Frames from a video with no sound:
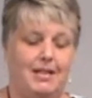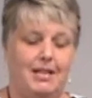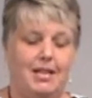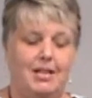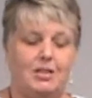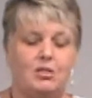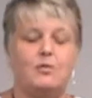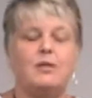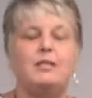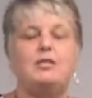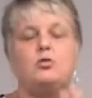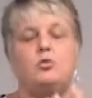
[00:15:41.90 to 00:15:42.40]

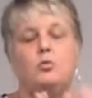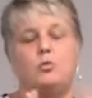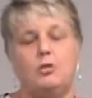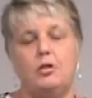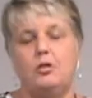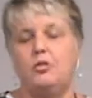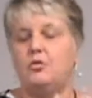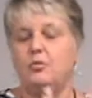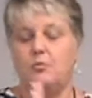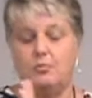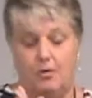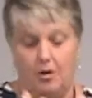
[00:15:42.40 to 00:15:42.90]
So I
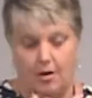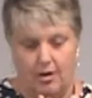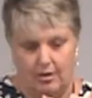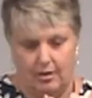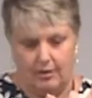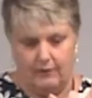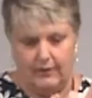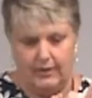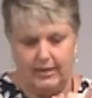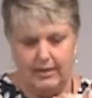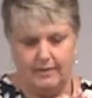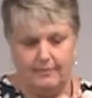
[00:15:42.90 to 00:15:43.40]
sorted through all
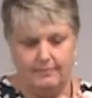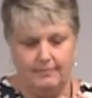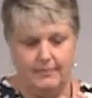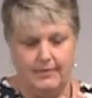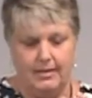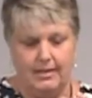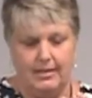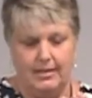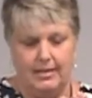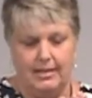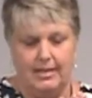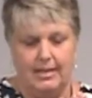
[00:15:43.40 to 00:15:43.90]
of it,
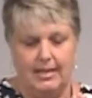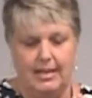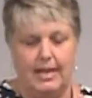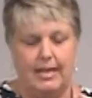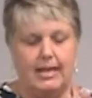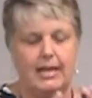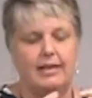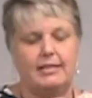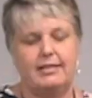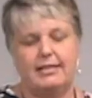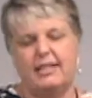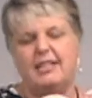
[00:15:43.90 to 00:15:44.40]
and
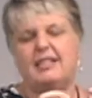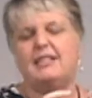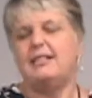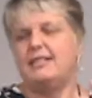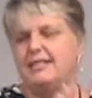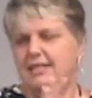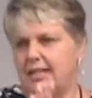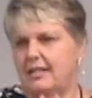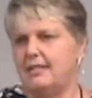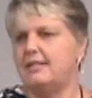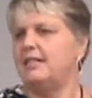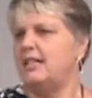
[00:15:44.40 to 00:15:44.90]
I set
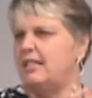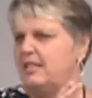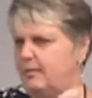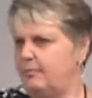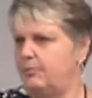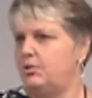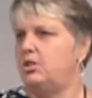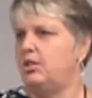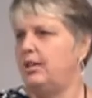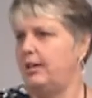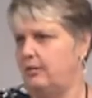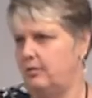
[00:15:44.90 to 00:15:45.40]
aside some
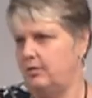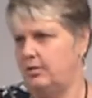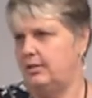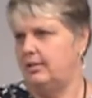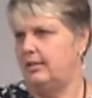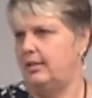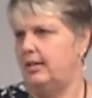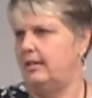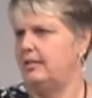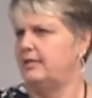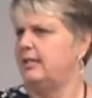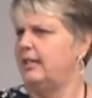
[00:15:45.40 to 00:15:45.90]
cherished
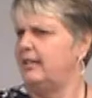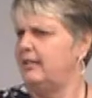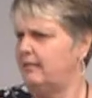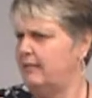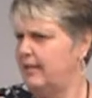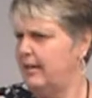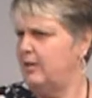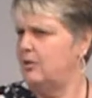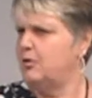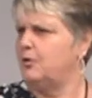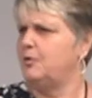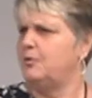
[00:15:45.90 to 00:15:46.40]
things like
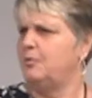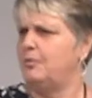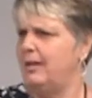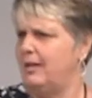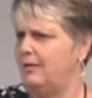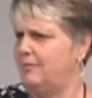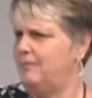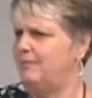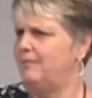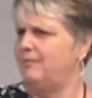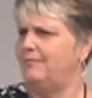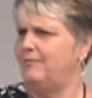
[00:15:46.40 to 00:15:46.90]
letters from my